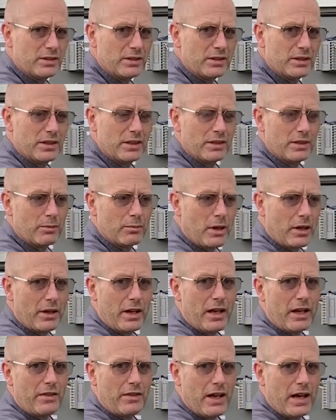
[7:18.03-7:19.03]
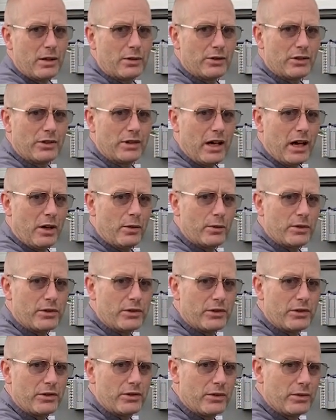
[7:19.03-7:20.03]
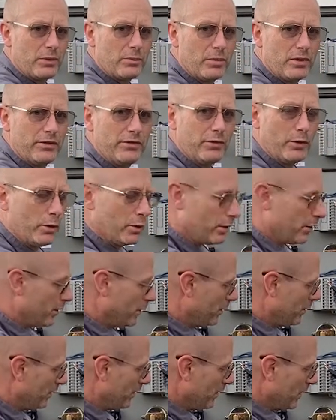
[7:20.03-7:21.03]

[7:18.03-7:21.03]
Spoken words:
is about 8,000 hours before